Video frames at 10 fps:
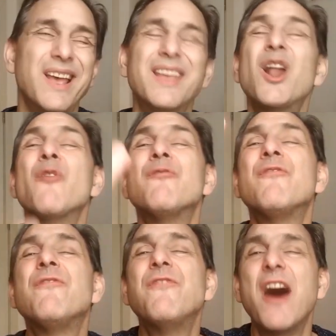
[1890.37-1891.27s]
Eh, you know,
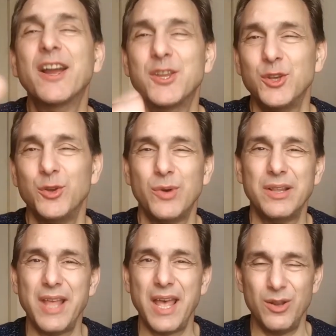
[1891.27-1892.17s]
fuck you
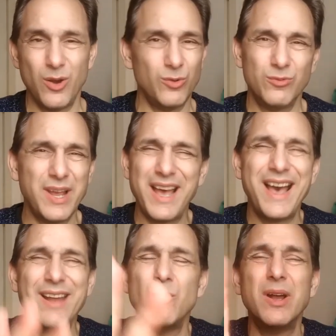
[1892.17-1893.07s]
on that note, right?
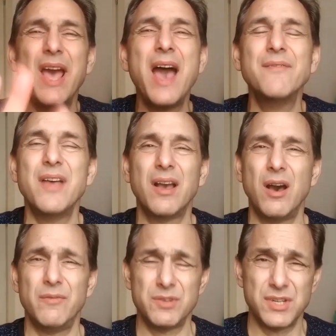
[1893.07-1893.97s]
I don't want to have that
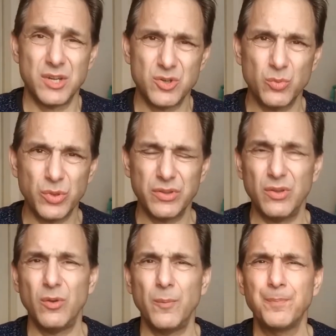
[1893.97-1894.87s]
conversation with
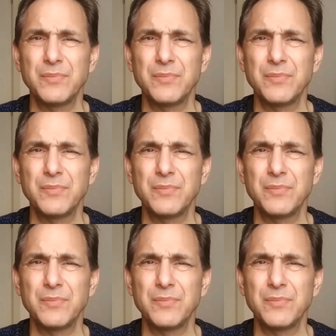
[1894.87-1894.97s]
you.